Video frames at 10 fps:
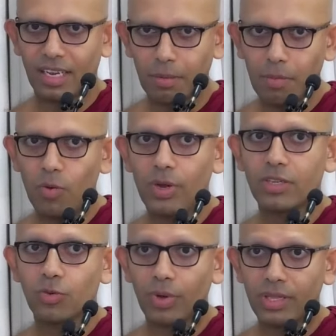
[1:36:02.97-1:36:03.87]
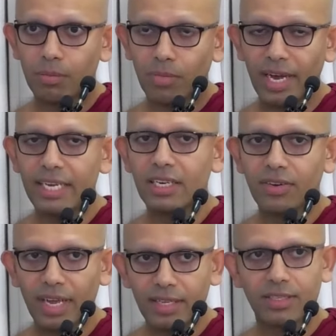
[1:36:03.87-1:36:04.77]
Remember, when, you, when the mind
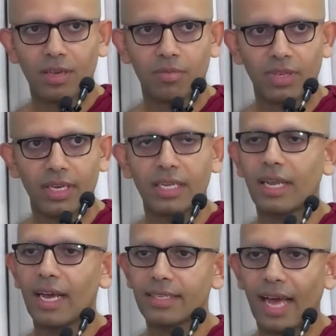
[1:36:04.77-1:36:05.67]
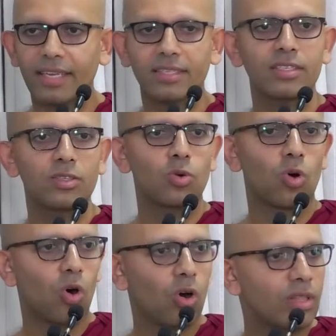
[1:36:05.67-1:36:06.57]
creates something, it has access to
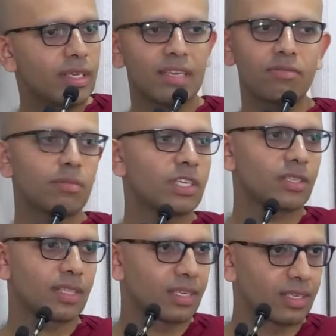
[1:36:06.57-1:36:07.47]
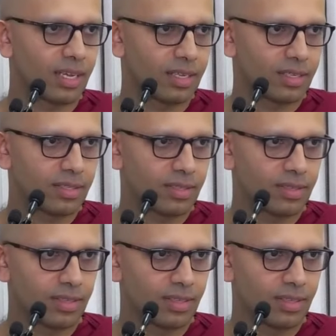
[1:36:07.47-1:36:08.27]
all the information that it has.